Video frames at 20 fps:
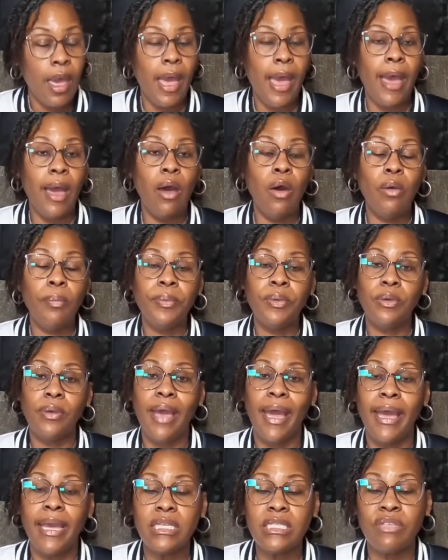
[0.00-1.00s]
I hope you
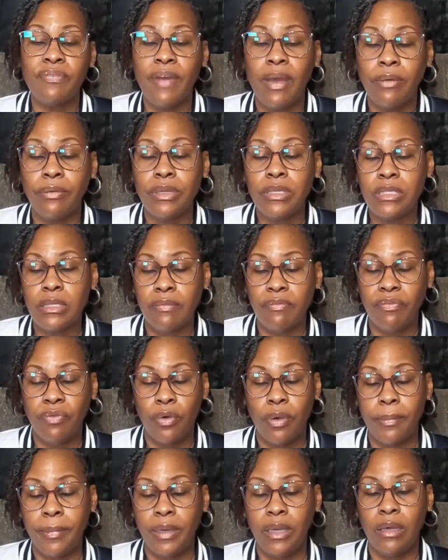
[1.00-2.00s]
guys found this
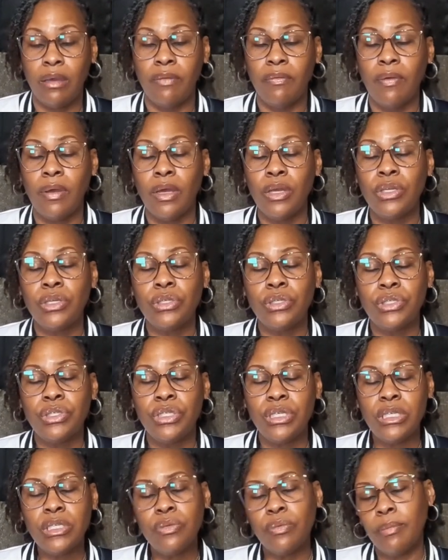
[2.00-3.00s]
informative.
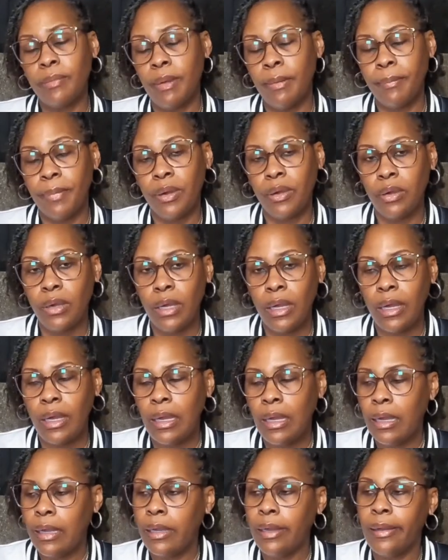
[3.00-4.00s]
Just remember,
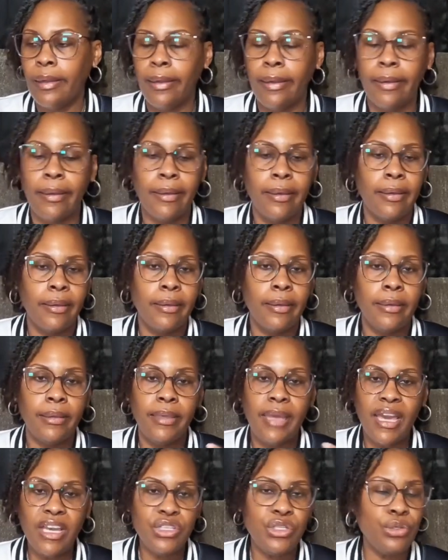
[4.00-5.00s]

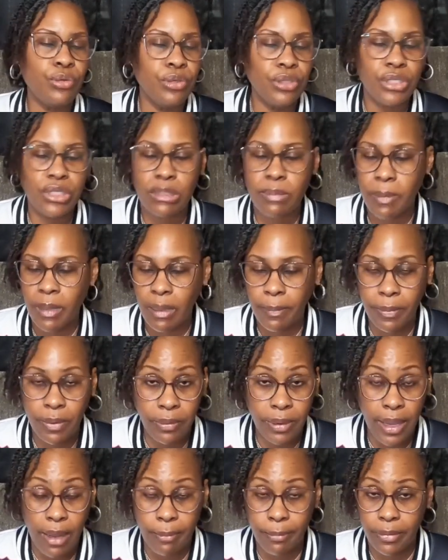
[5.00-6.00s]
yes, you can just pick up your
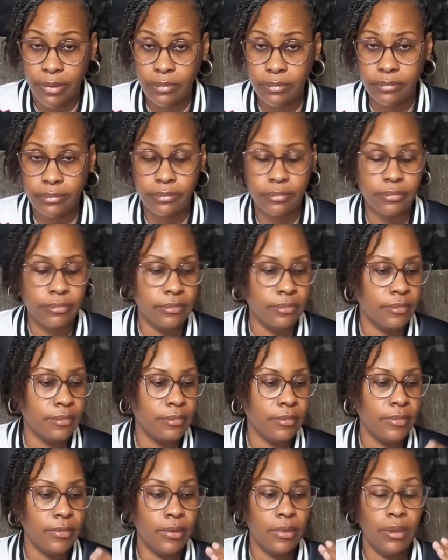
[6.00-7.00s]
camera
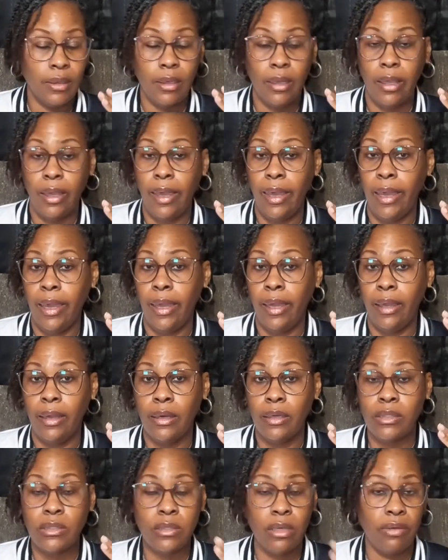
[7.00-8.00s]

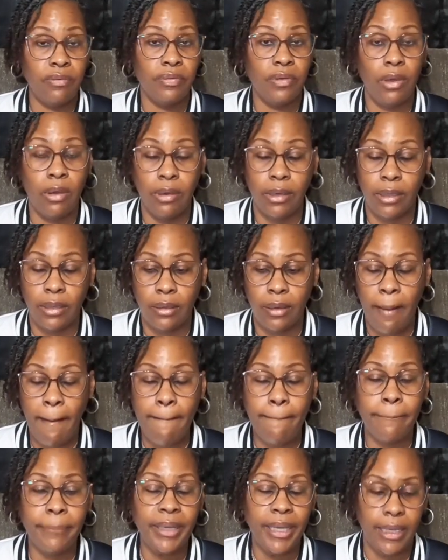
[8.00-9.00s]
and start
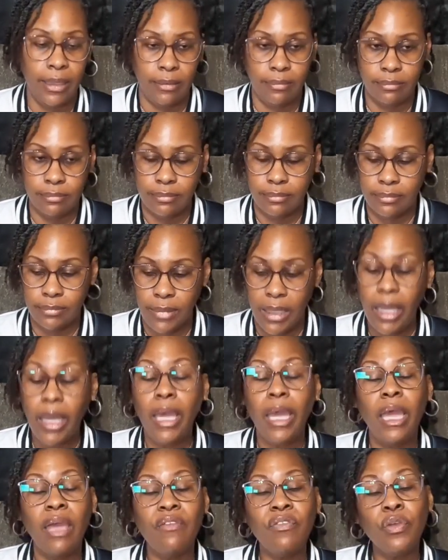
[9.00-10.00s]
vlogging, but
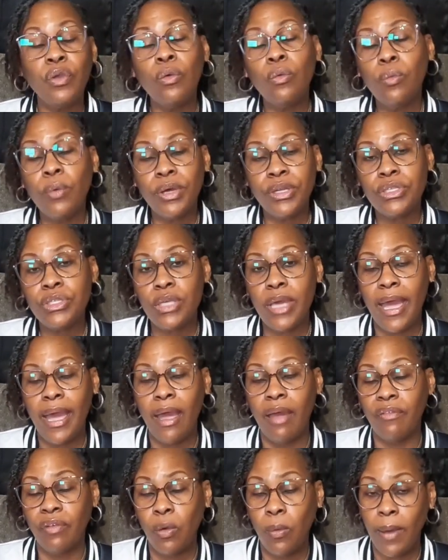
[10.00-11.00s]
if you want to
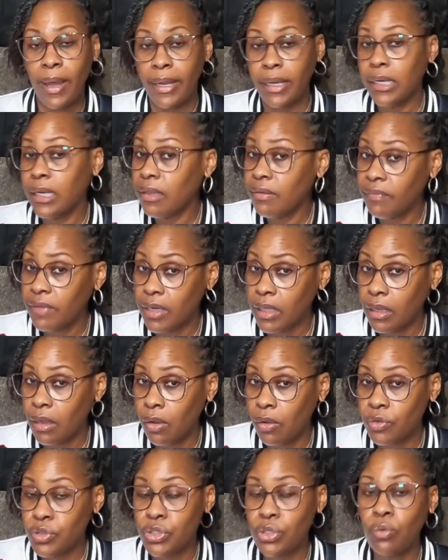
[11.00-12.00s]
have quality
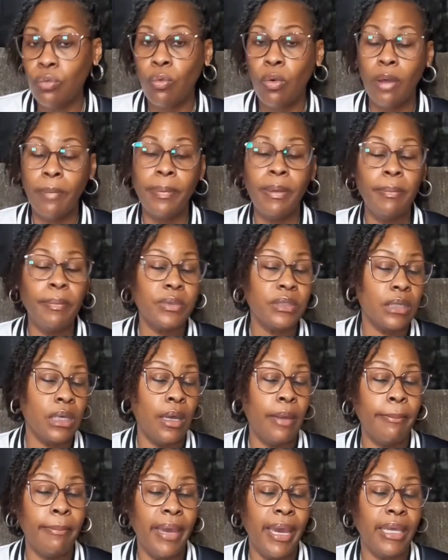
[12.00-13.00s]
videos, you want people to
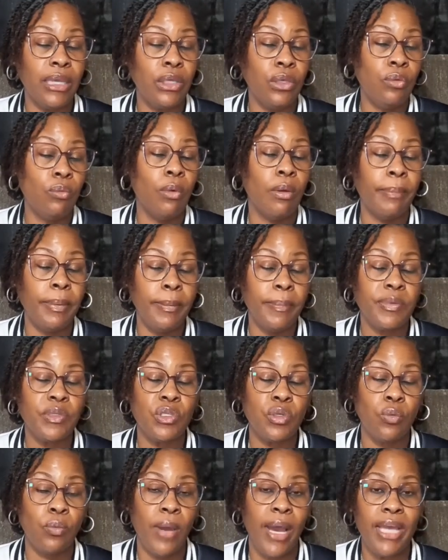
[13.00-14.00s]
come back and you want people
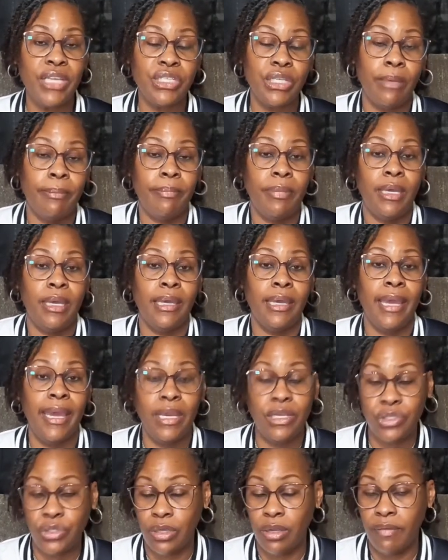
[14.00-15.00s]
to watch and be
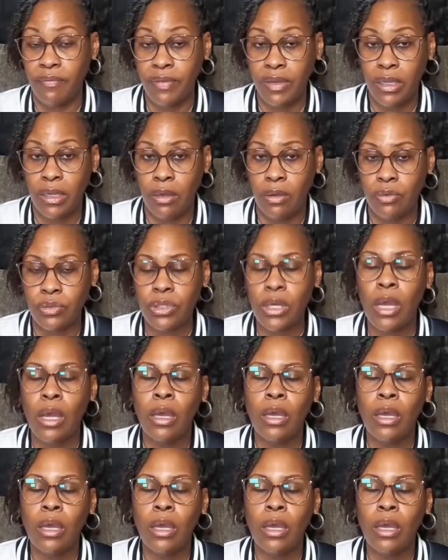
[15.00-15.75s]
engaged in your videos,